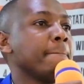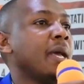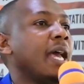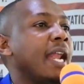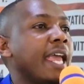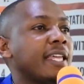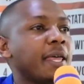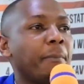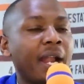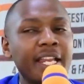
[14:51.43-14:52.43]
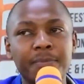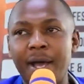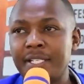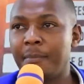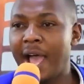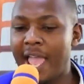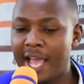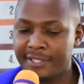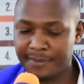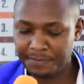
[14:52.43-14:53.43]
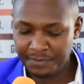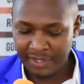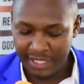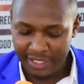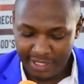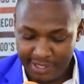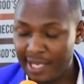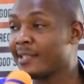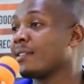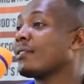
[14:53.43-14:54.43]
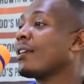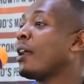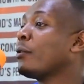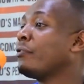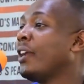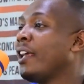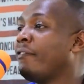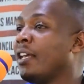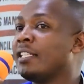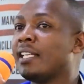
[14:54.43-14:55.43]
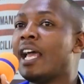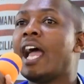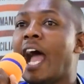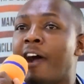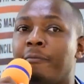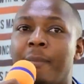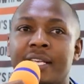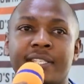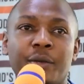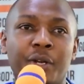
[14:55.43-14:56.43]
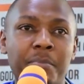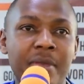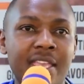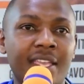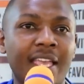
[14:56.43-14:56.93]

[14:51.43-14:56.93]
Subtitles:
Like the blind Bartimaeus, Jesus, son of David, have mercy on me.